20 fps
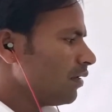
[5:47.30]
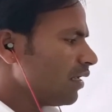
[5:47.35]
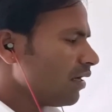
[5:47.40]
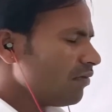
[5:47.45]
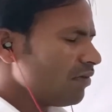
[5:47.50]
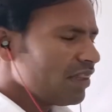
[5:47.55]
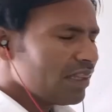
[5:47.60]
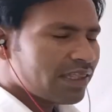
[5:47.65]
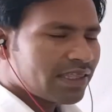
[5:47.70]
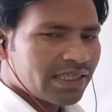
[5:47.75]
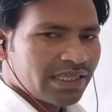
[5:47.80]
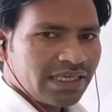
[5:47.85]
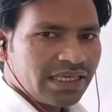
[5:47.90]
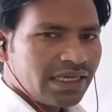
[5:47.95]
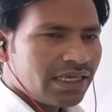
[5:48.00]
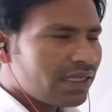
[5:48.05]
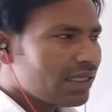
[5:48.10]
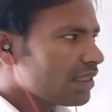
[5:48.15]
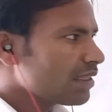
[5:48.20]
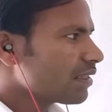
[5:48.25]
Now we'll
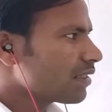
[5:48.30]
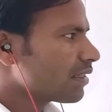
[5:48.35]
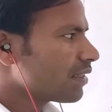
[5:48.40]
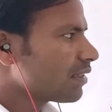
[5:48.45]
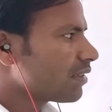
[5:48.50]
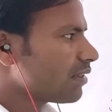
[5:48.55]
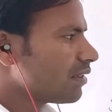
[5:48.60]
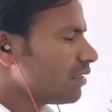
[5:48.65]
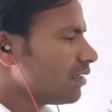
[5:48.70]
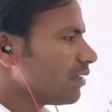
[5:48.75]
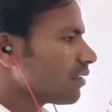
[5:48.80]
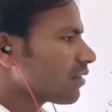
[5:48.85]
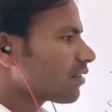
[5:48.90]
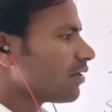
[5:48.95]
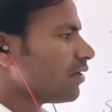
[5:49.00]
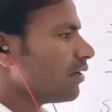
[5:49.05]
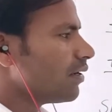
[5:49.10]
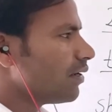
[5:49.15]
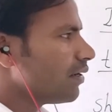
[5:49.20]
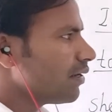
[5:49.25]
see the
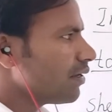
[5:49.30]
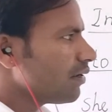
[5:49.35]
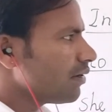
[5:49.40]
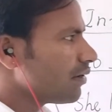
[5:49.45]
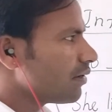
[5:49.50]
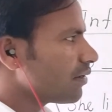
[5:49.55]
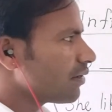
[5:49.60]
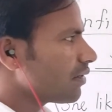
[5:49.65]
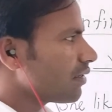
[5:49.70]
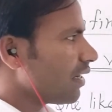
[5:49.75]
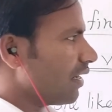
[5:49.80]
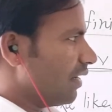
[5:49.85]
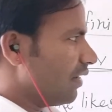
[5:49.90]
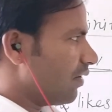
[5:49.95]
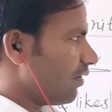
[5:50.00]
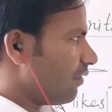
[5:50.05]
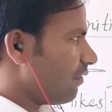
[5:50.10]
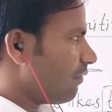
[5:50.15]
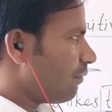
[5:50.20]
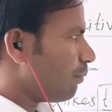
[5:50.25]
third
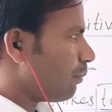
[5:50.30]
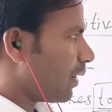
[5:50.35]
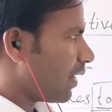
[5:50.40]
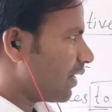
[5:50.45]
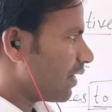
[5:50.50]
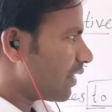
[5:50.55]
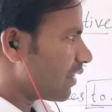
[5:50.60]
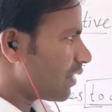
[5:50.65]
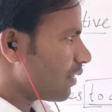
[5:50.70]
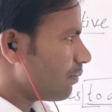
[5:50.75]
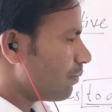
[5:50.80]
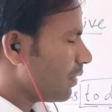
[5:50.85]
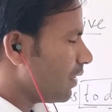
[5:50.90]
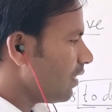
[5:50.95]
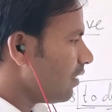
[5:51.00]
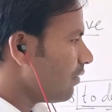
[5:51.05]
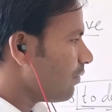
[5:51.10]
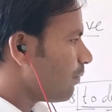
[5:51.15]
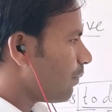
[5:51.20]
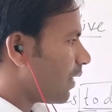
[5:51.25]
kind of
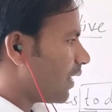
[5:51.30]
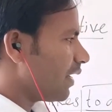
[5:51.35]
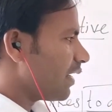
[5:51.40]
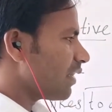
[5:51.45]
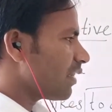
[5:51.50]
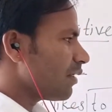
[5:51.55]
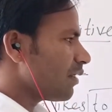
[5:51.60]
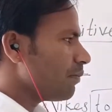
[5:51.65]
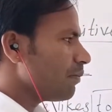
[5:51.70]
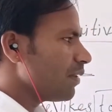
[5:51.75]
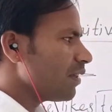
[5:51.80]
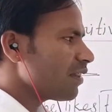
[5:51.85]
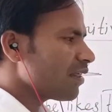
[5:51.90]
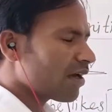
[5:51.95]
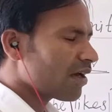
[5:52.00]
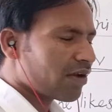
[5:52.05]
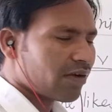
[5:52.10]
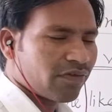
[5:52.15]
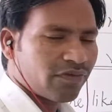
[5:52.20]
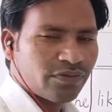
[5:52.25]
participle. Participles
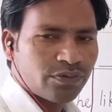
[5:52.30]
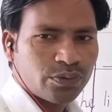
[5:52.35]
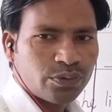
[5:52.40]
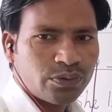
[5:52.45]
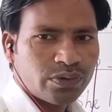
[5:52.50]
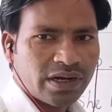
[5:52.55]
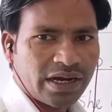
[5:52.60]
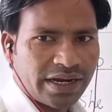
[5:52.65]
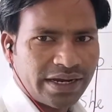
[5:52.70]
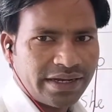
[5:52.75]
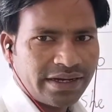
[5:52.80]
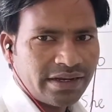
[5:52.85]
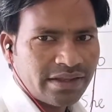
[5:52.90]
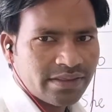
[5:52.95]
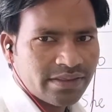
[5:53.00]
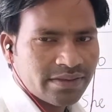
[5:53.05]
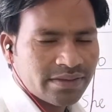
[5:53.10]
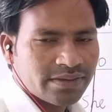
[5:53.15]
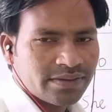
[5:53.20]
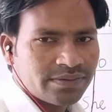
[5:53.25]
are of two
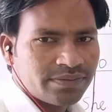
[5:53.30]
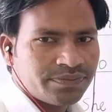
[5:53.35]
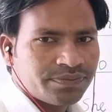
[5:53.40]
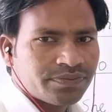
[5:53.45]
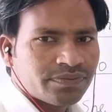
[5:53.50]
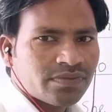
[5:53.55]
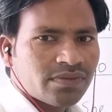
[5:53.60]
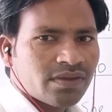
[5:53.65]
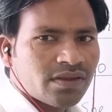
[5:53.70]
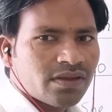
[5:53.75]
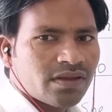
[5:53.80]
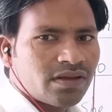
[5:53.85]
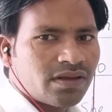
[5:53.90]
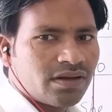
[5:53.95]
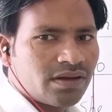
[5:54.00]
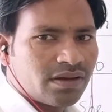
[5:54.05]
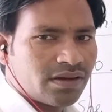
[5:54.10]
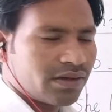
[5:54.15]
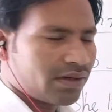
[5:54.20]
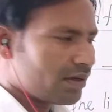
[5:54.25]
kinds.
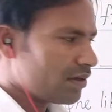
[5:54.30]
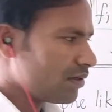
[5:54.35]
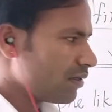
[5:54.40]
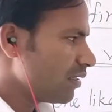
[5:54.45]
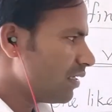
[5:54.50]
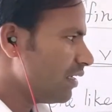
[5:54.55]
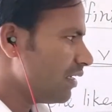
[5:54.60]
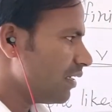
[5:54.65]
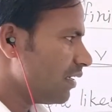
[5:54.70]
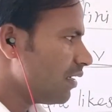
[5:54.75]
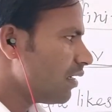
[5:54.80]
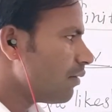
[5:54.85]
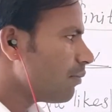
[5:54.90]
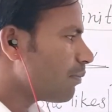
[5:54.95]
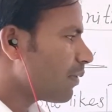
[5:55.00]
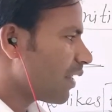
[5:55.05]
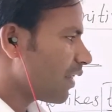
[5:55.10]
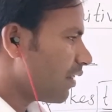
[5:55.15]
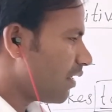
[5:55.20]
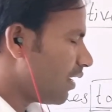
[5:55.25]

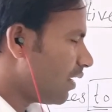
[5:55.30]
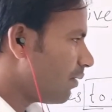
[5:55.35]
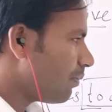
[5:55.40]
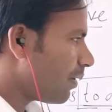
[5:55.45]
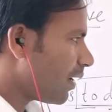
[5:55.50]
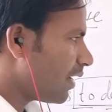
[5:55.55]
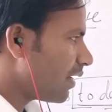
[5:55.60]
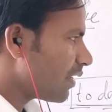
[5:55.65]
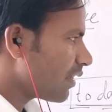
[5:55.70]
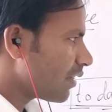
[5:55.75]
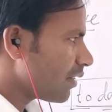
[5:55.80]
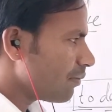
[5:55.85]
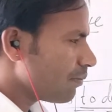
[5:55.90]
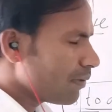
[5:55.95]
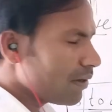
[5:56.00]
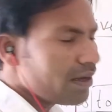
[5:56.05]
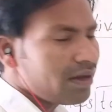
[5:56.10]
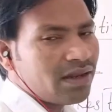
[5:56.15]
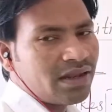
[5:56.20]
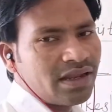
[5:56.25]
Here, present
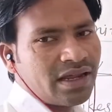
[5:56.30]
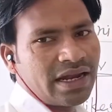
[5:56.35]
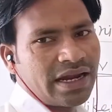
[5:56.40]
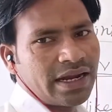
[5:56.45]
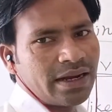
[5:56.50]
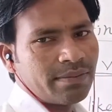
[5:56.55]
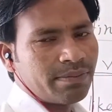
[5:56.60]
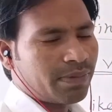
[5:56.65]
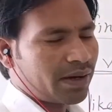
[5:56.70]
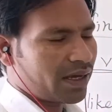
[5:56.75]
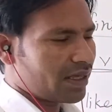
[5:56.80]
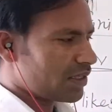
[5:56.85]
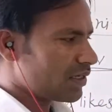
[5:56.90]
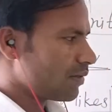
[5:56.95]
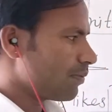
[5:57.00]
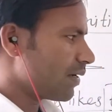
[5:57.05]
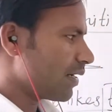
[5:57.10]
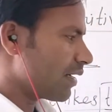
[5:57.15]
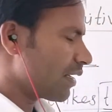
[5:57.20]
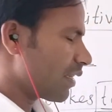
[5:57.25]
participle and past
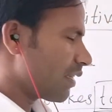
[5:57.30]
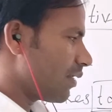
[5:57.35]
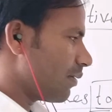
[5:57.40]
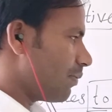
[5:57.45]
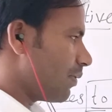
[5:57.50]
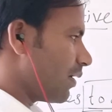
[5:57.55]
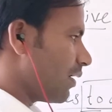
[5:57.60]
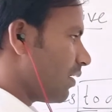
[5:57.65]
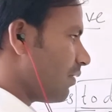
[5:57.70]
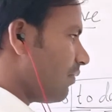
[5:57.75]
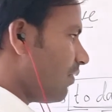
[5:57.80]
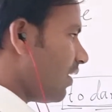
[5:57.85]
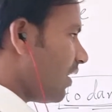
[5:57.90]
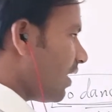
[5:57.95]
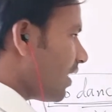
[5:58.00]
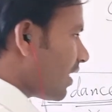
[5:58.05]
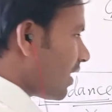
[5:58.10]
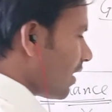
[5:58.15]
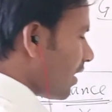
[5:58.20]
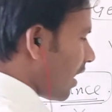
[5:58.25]
participle.
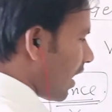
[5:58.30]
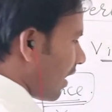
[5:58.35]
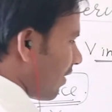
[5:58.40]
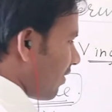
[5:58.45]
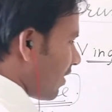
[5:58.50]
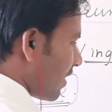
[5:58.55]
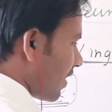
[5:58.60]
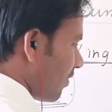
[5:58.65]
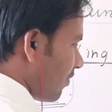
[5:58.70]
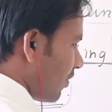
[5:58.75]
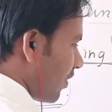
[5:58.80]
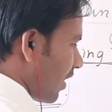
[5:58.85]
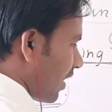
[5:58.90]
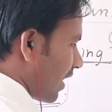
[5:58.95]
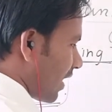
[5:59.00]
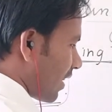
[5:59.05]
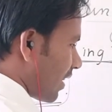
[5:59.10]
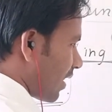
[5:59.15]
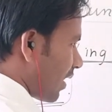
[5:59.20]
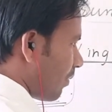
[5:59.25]
I will give you
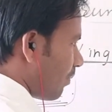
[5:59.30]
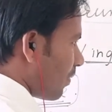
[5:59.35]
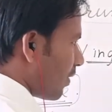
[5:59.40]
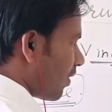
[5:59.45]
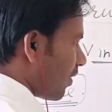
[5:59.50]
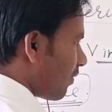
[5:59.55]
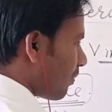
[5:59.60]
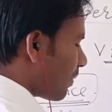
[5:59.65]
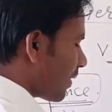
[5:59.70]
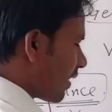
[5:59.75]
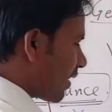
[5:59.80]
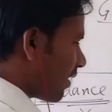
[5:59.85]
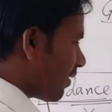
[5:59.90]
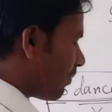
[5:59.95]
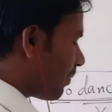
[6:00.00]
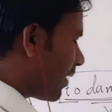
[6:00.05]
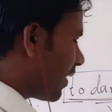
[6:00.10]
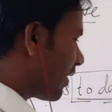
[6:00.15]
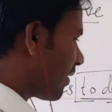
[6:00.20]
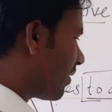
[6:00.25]
an example of
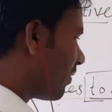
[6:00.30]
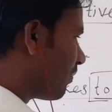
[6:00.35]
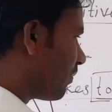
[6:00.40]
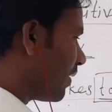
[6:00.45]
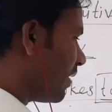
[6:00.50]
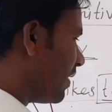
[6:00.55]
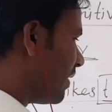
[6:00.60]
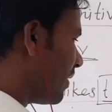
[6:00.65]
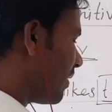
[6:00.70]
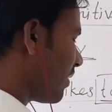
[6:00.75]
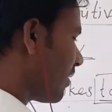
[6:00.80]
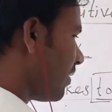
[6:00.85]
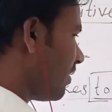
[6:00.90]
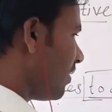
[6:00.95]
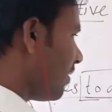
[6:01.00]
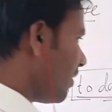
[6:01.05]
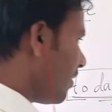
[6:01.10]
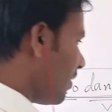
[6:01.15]
present participle here.